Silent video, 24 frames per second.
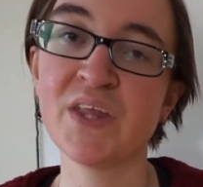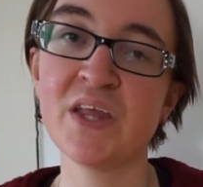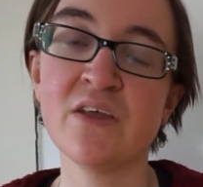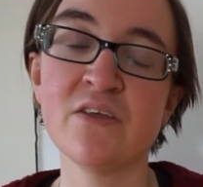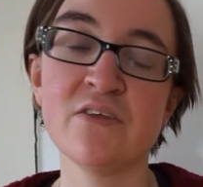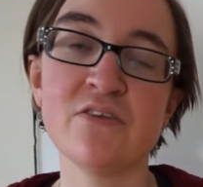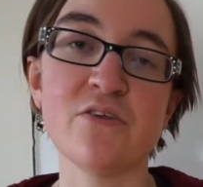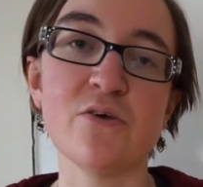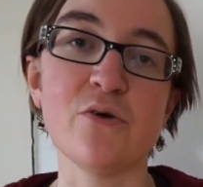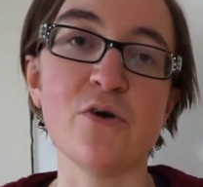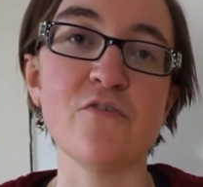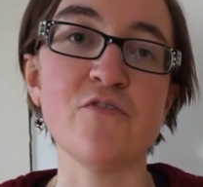
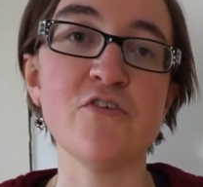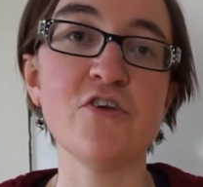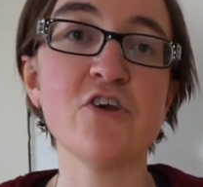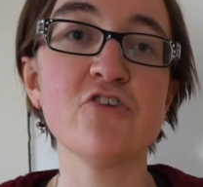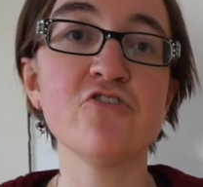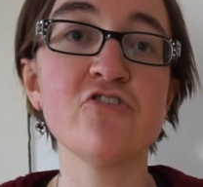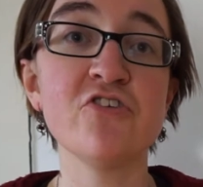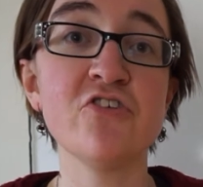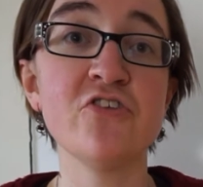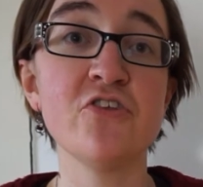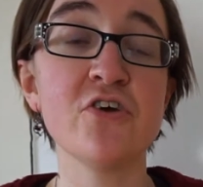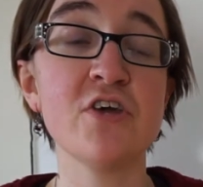So if you're
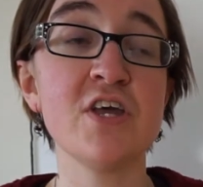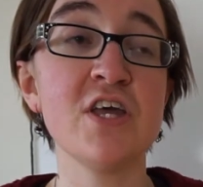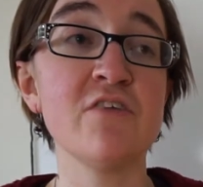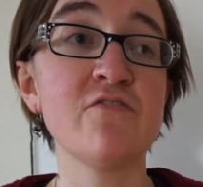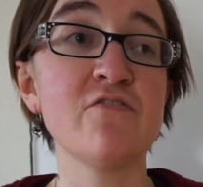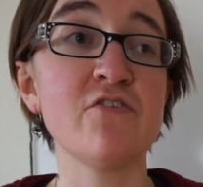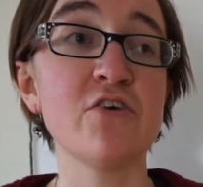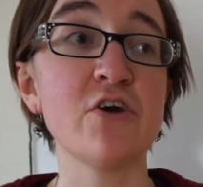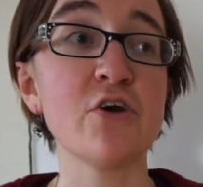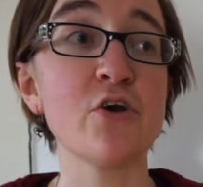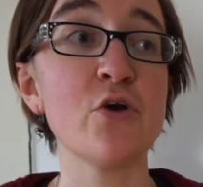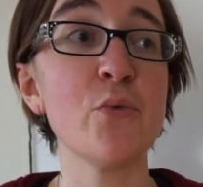just looking
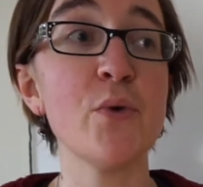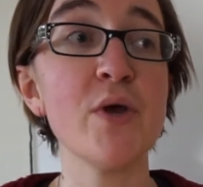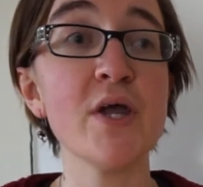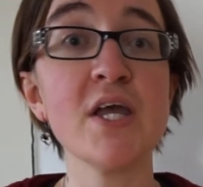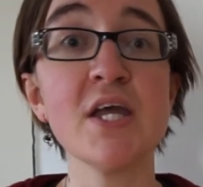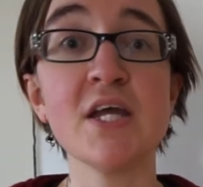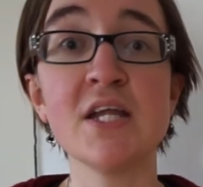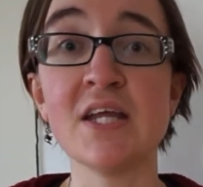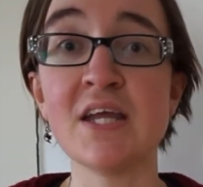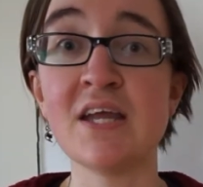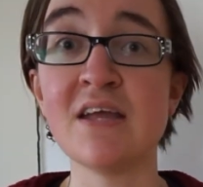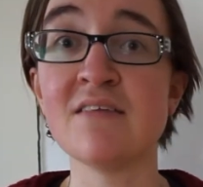for a quick
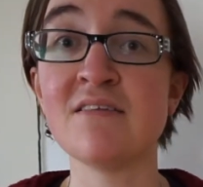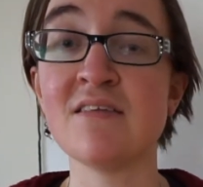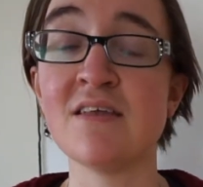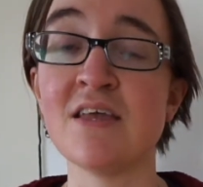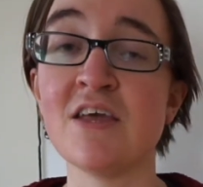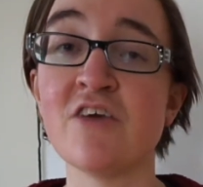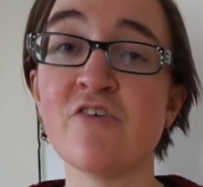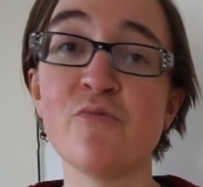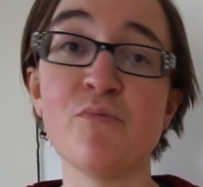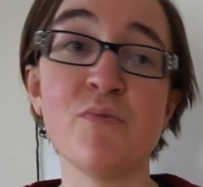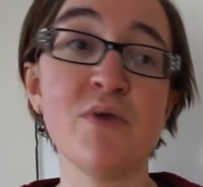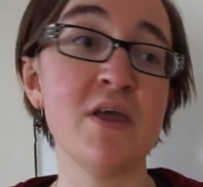and easy,
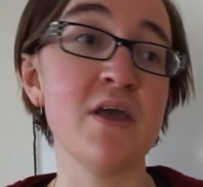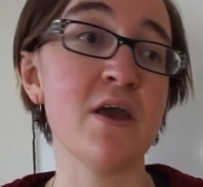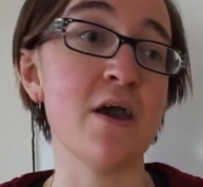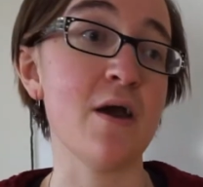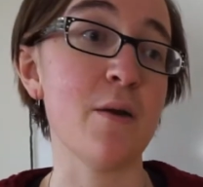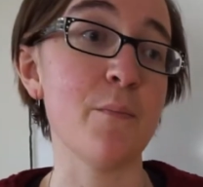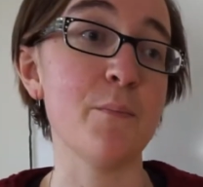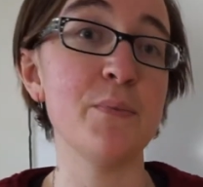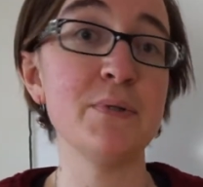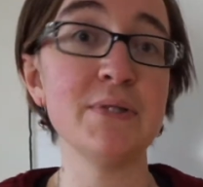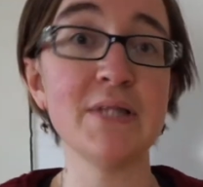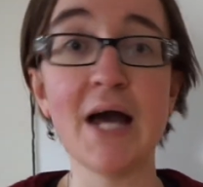give me
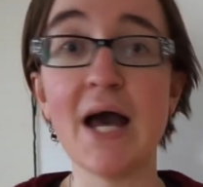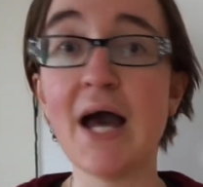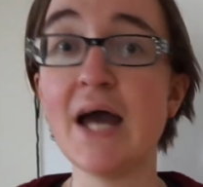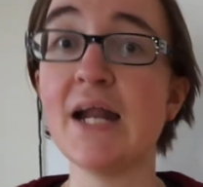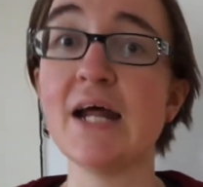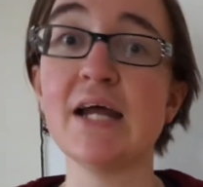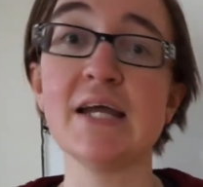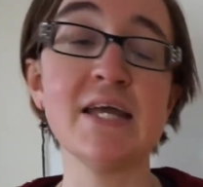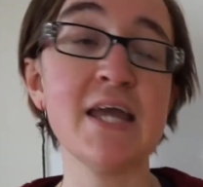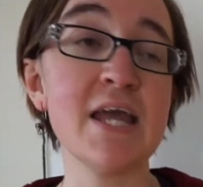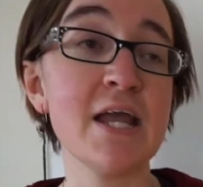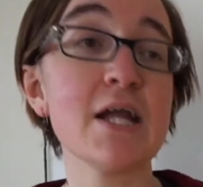a plot,
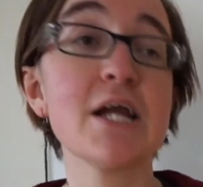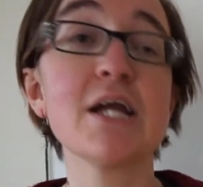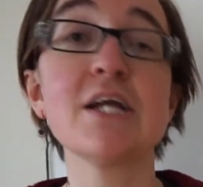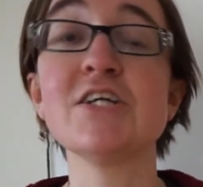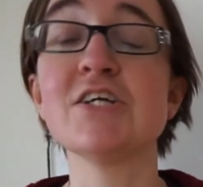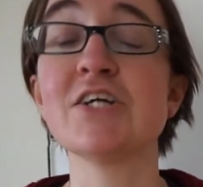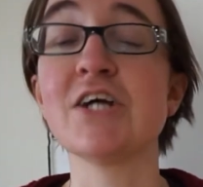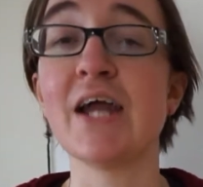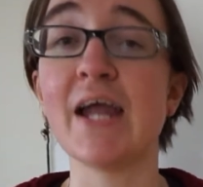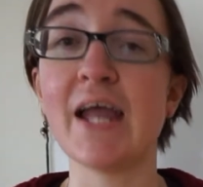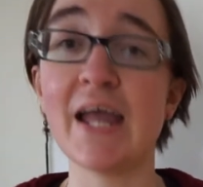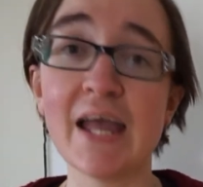a
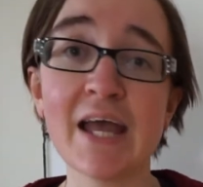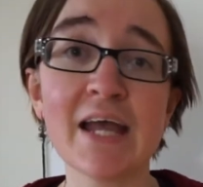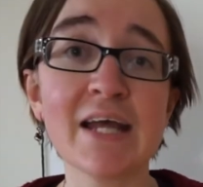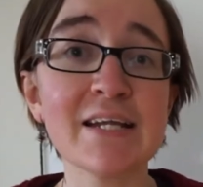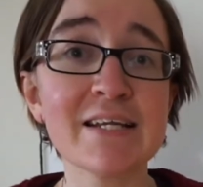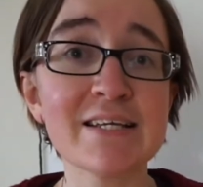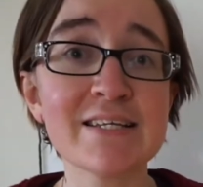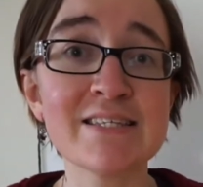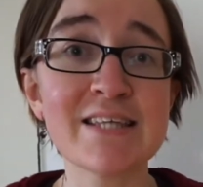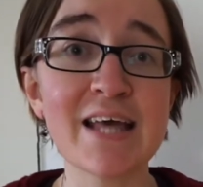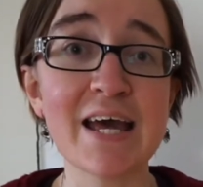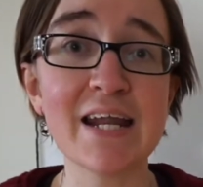character, and
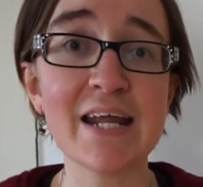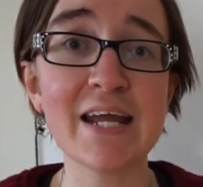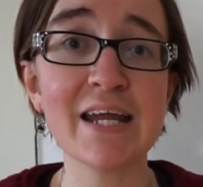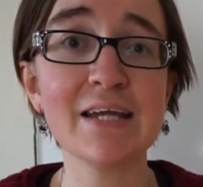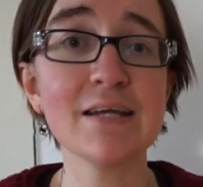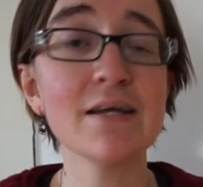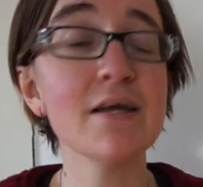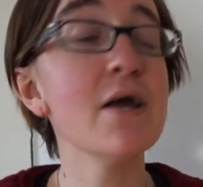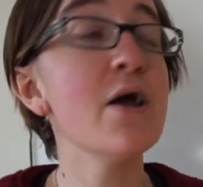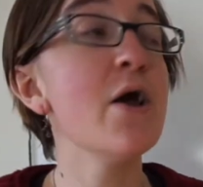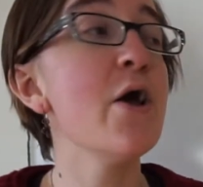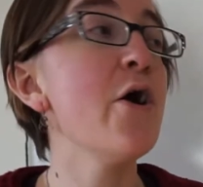a setting,